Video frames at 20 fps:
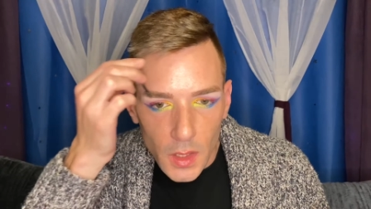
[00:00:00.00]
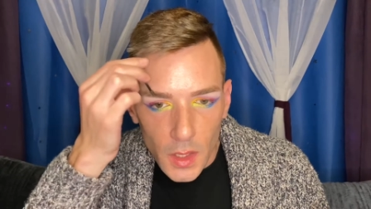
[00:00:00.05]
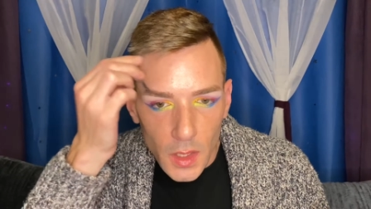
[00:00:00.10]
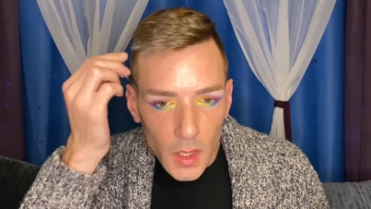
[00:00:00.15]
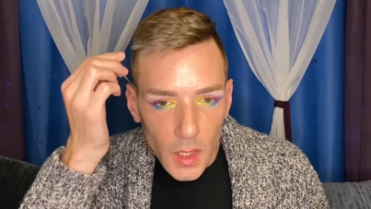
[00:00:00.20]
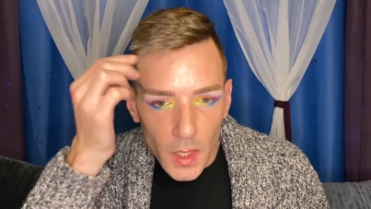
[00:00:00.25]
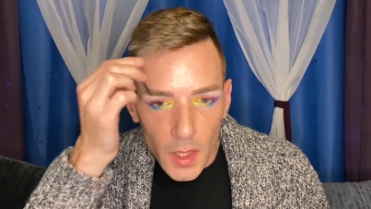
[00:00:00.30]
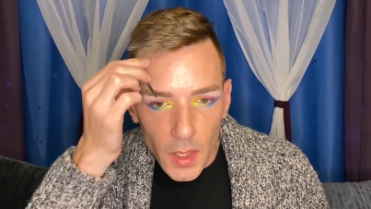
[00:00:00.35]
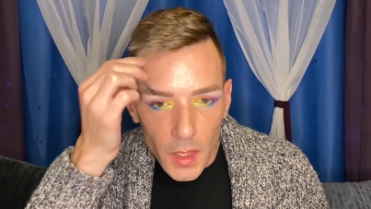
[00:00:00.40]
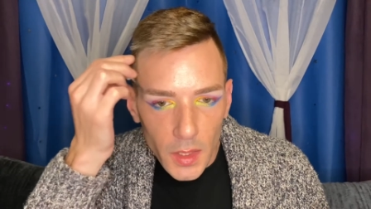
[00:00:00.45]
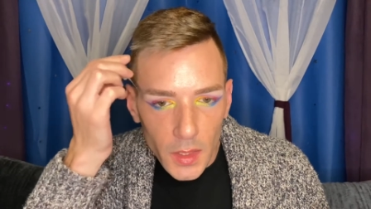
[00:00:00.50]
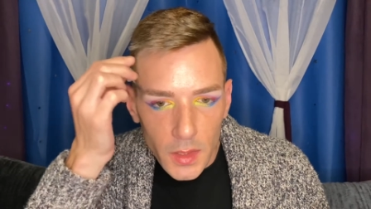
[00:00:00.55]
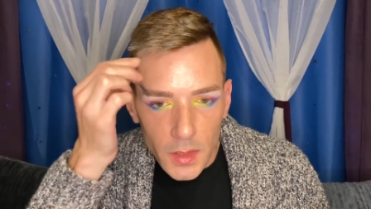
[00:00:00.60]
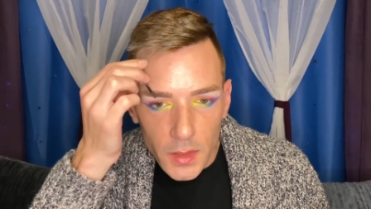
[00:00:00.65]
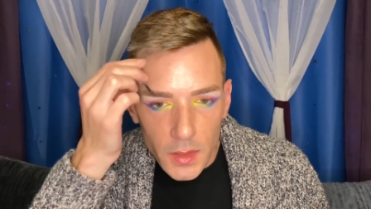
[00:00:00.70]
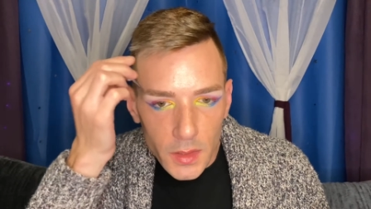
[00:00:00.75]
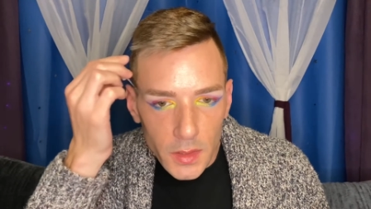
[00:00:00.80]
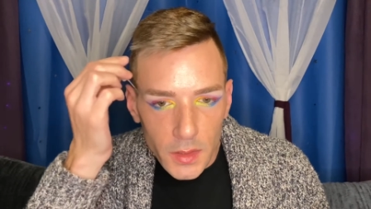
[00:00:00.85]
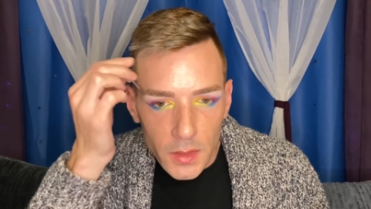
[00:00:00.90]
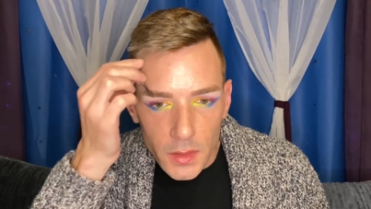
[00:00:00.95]

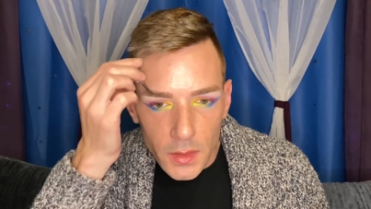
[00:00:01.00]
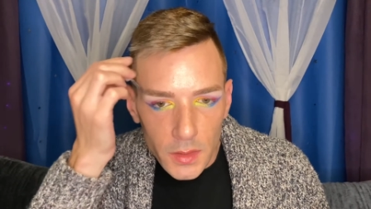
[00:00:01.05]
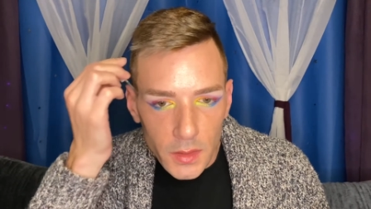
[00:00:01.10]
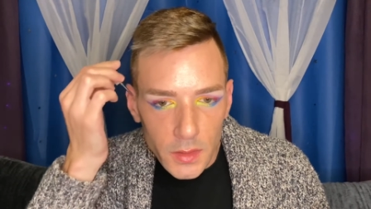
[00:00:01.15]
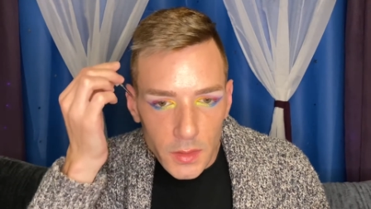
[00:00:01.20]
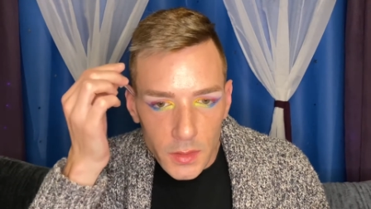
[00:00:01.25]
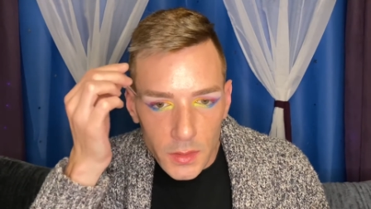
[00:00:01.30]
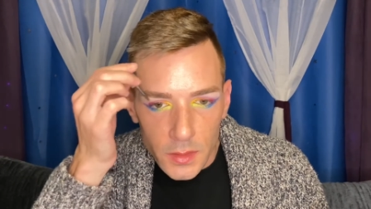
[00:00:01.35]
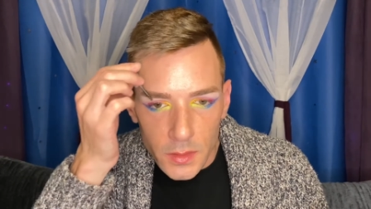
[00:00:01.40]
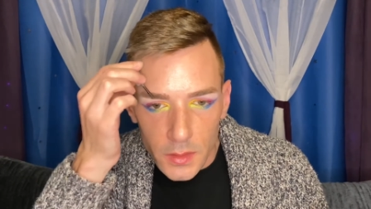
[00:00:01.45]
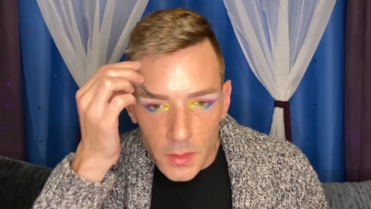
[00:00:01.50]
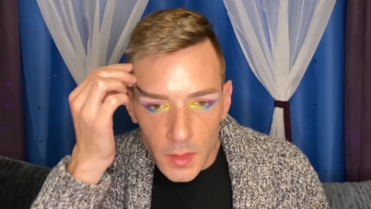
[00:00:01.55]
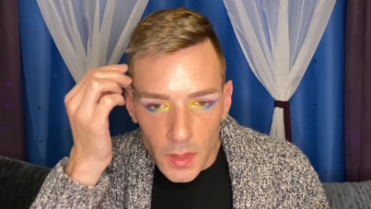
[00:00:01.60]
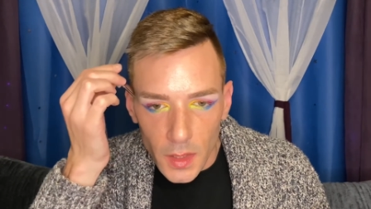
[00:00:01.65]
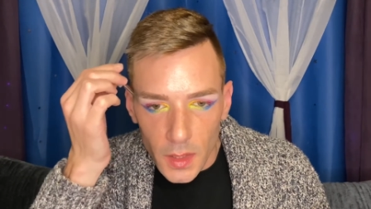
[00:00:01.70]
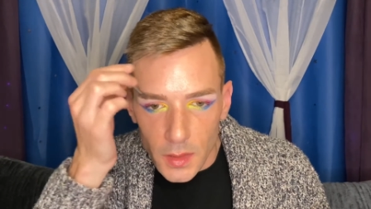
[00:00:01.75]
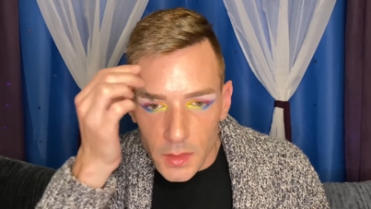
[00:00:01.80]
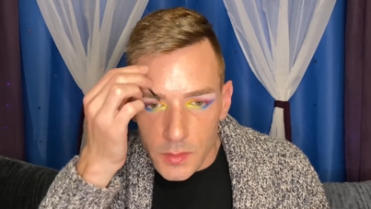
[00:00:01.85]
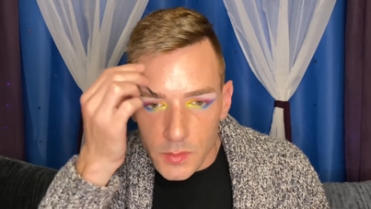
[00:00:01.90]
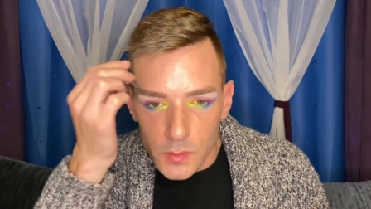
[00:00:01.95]
And the
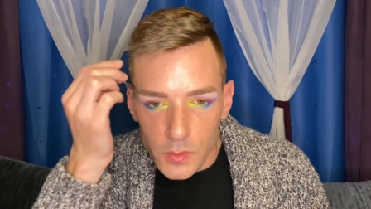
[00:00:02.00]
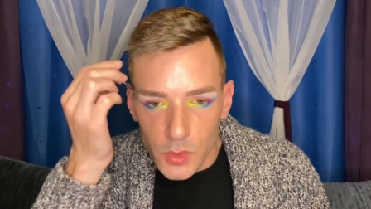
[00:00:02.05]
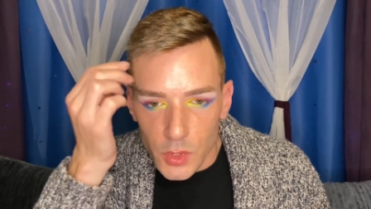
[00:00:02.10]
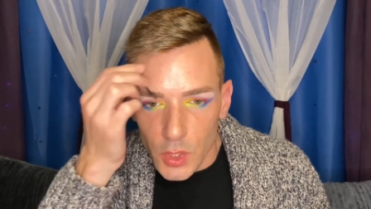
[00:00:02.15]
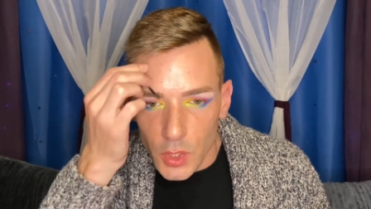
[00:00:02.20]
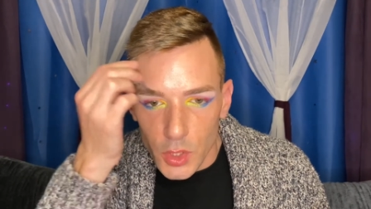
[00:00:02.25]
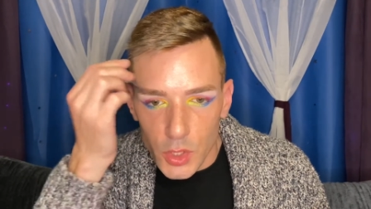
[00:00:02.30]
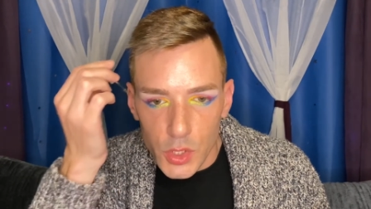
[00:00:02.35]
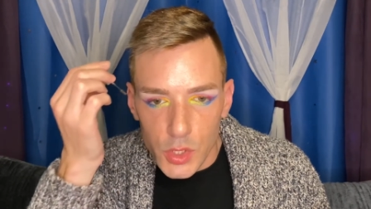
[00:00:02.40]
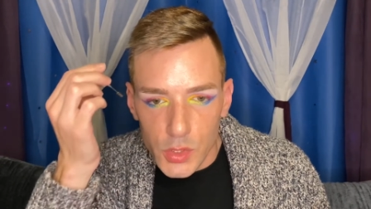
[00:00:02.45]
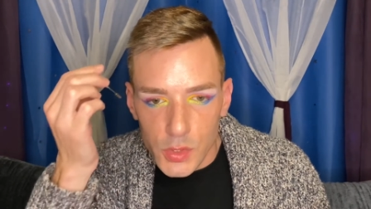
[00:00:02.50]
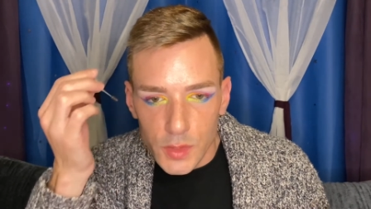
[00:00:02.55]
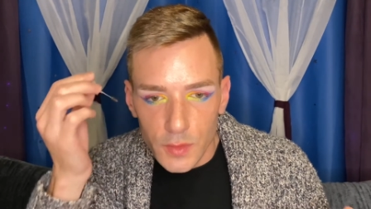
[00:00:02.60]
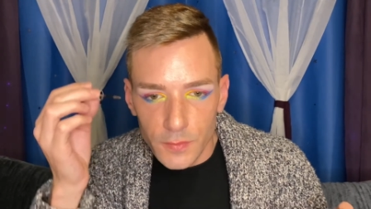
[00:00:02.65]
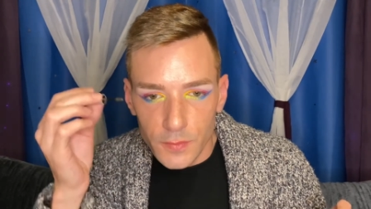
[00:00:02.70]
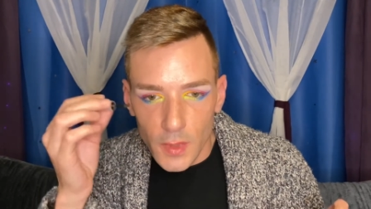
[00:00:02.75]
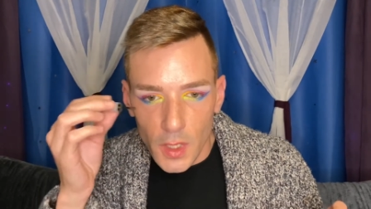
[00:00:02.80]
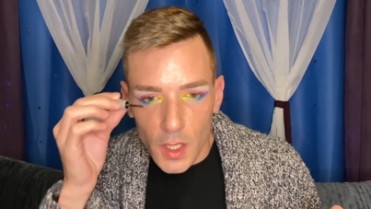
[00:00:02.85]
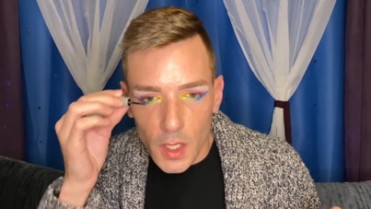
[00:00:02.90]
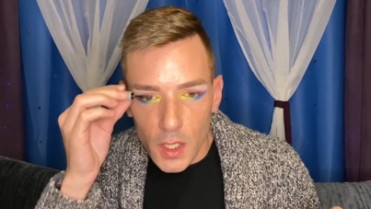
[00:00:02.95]
guys were like, he's a
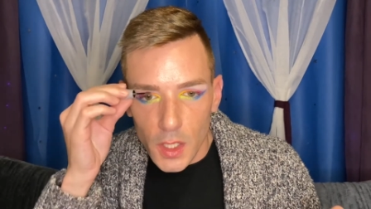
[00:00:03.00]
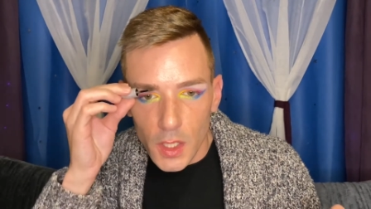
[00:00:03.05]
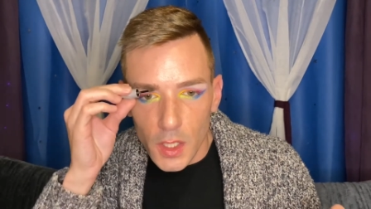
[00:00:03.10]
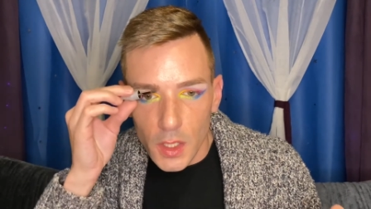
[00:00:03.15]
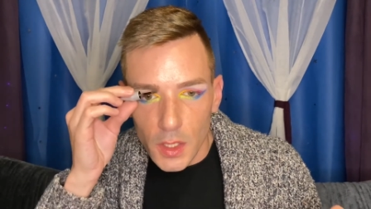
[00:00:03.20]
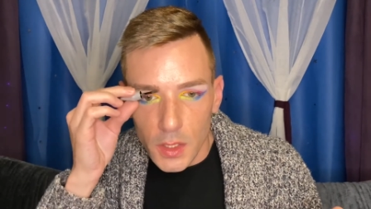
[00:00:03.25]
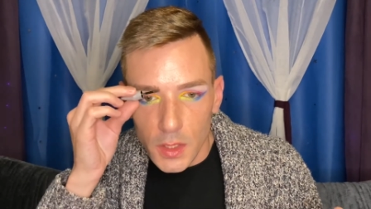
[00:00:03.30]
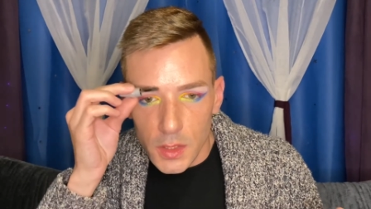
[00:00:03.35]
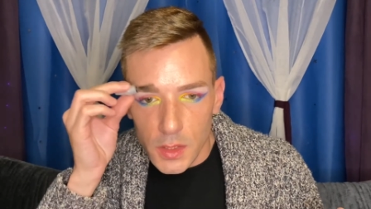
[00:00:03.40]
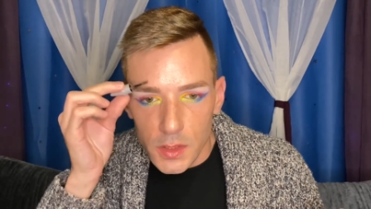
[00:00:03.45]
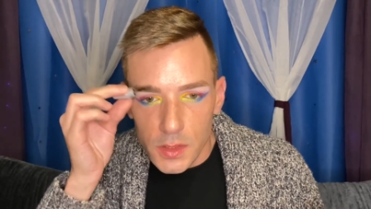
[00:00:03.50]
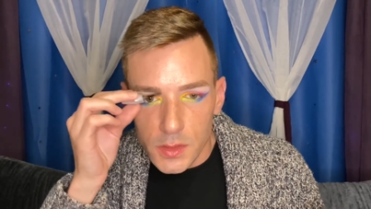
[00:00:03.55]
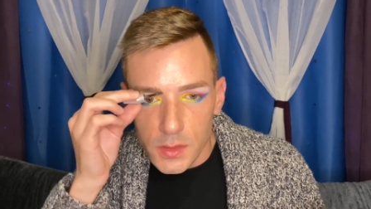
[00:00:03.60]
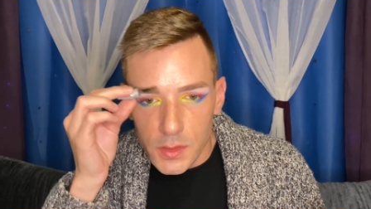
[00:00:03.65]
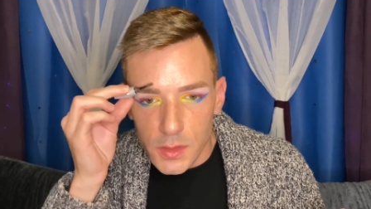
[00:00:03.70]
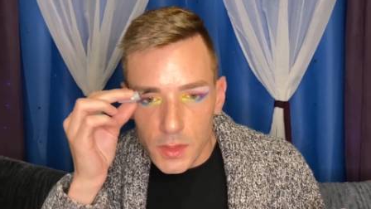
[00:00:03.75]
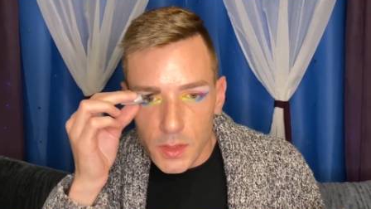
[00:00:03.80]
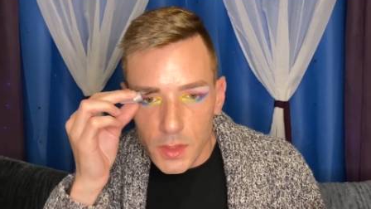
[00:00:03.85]
fag, he's, you know,